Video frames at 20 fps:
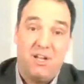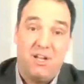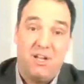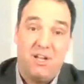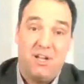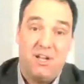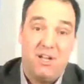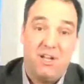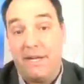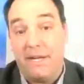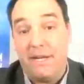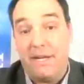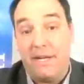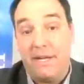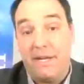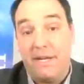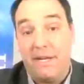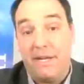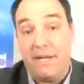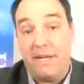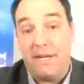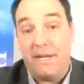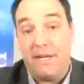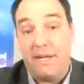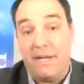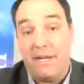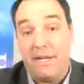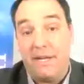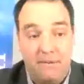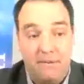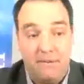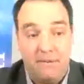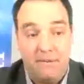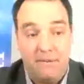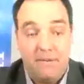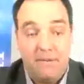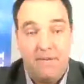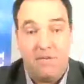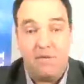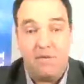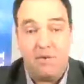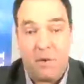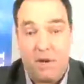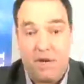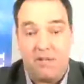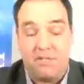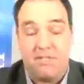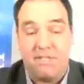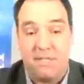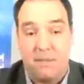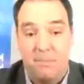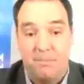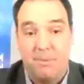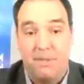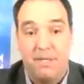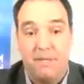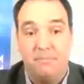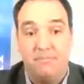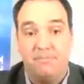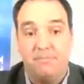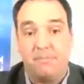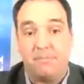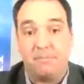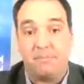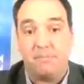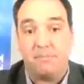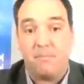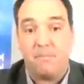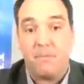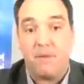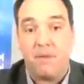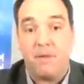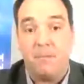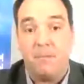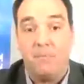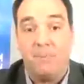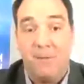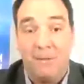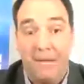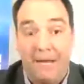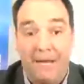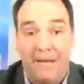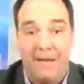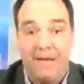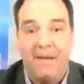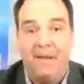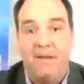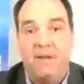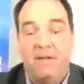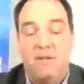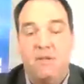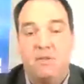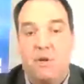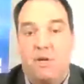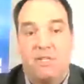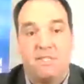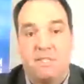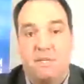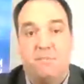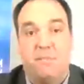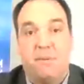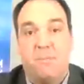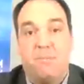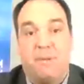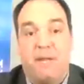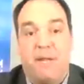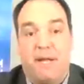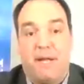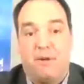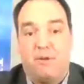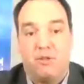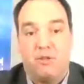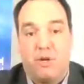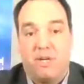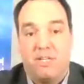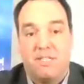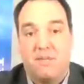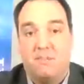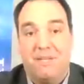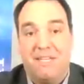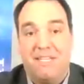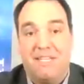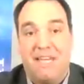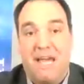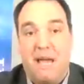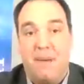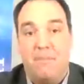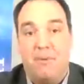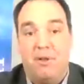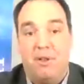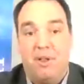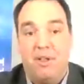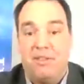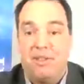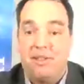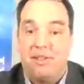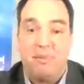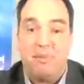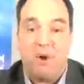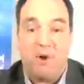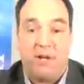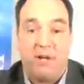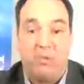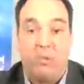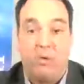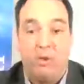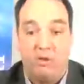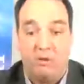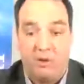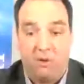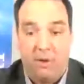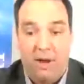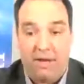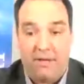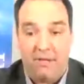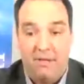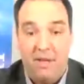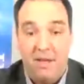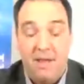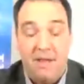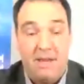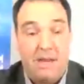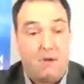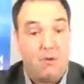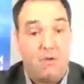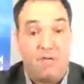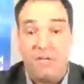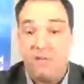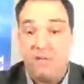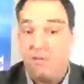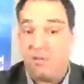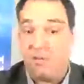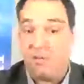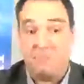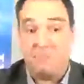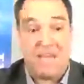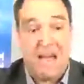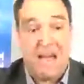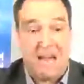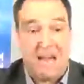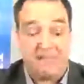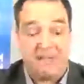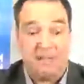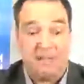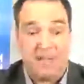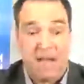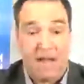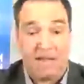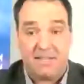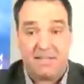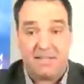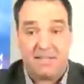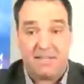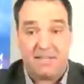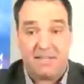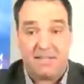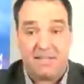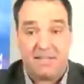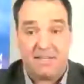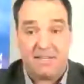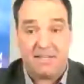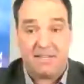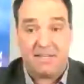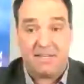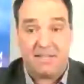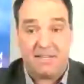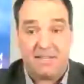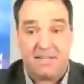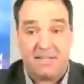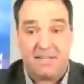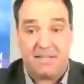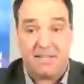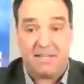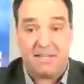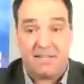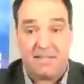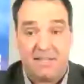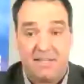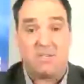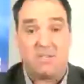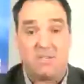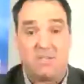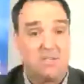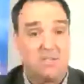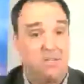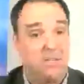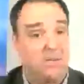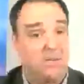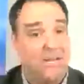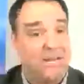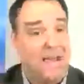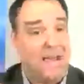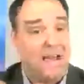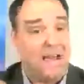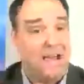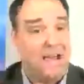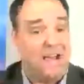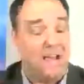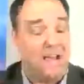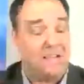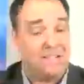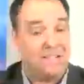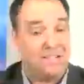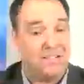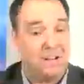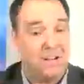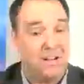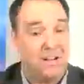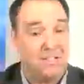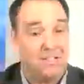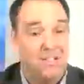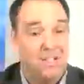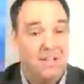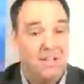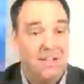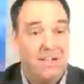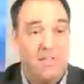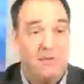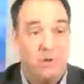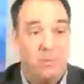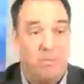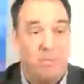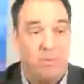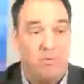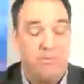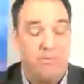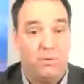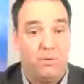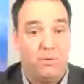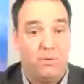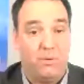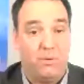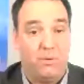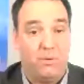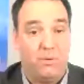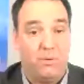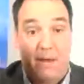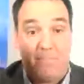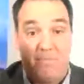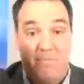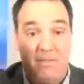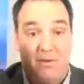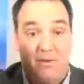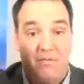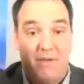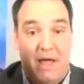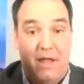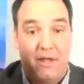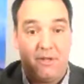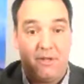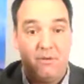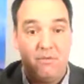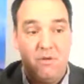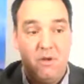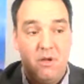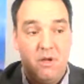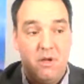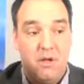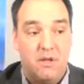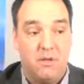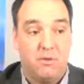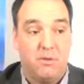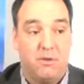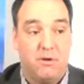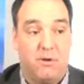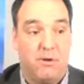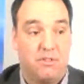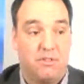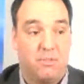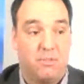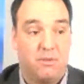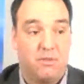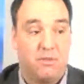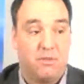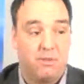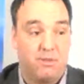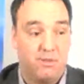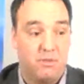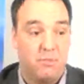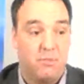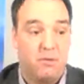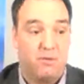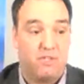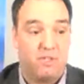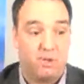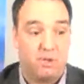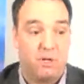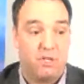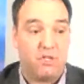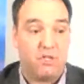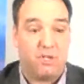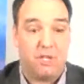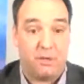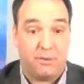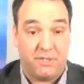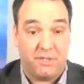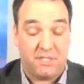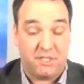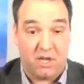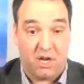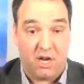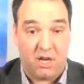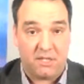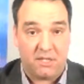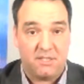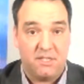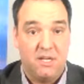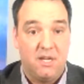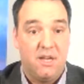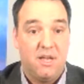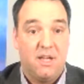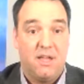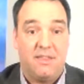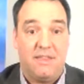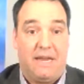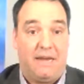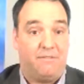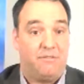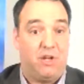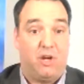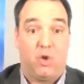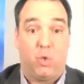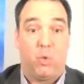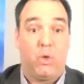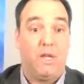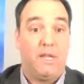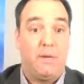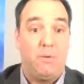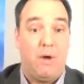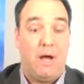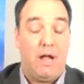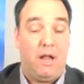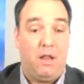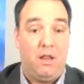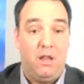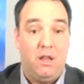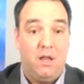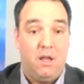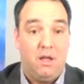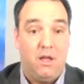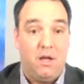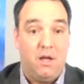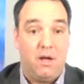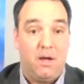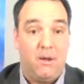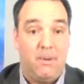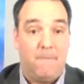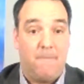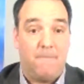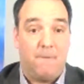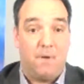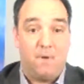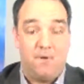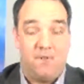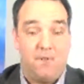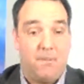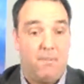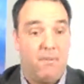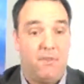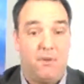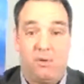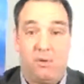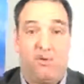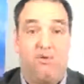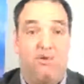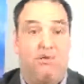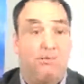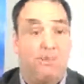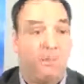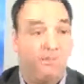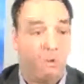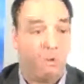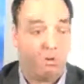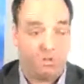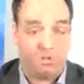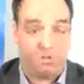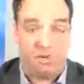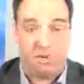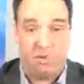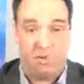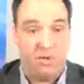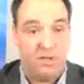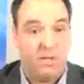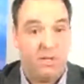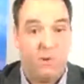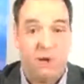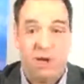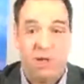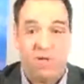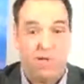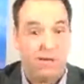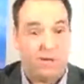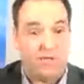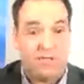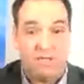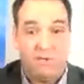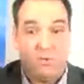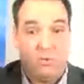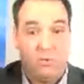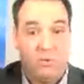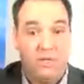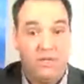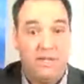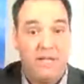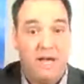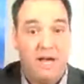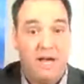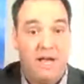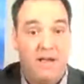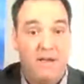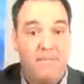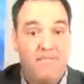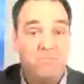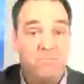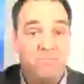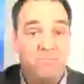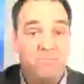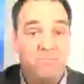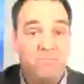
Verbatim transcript: So we don't think it's prudent investing to try to simply play or to try to simply gamble that the market will correct. Now you can do some tactical shifting. You can start to look at stocks in your portfolio that have kept their value. You know, there are some consumer discretionary stocks that have done really well. You know, some of the grocery stores have done really well. They're still really high.